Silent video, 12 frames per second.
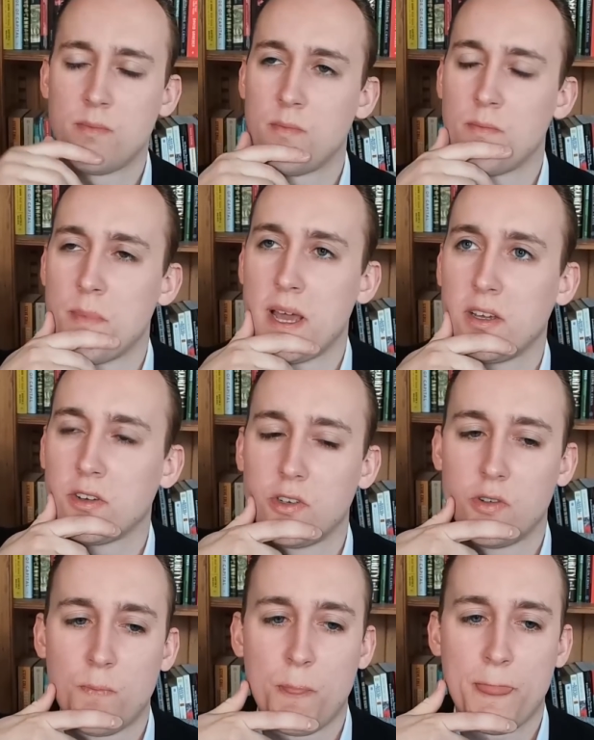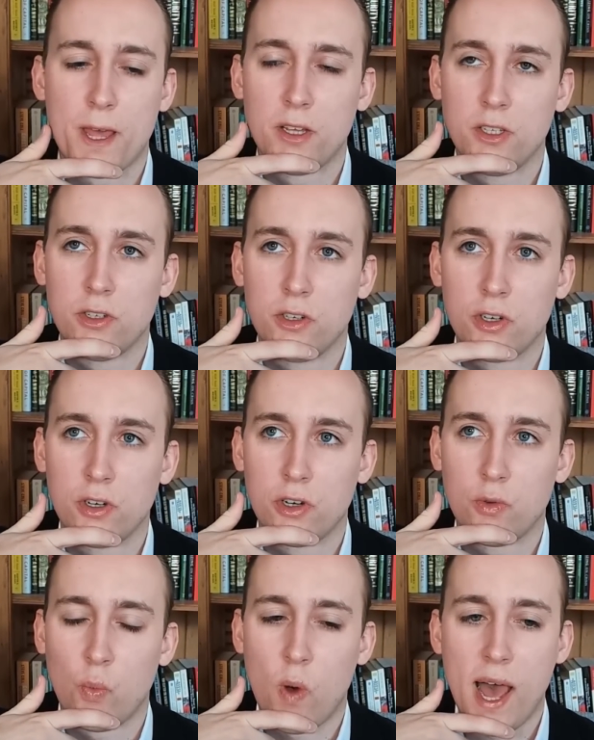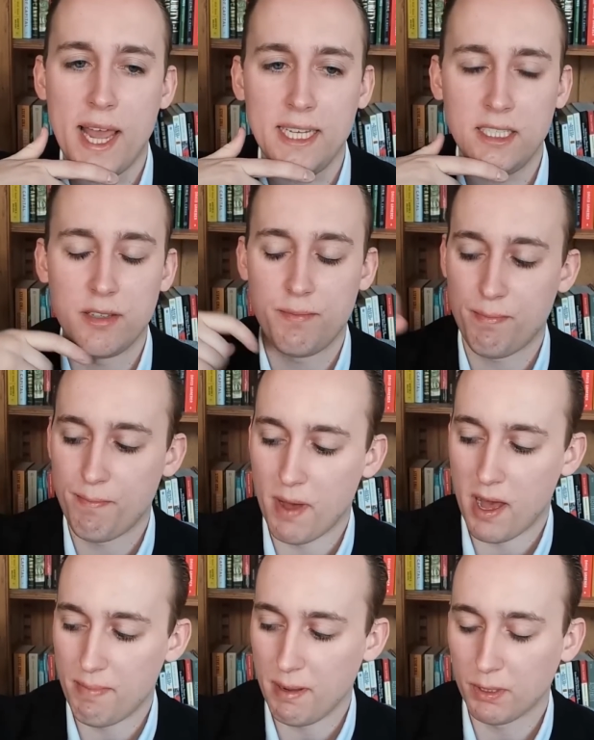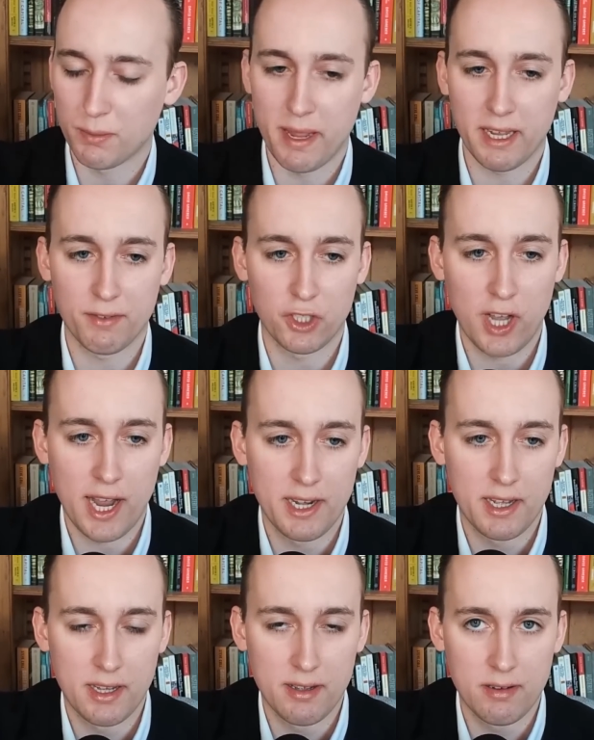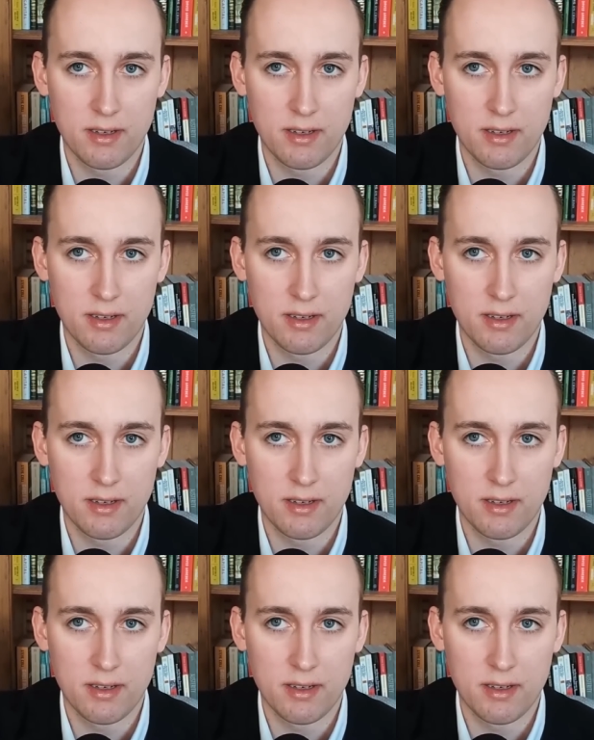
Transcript: Michael, why is the uh, People's Bank of China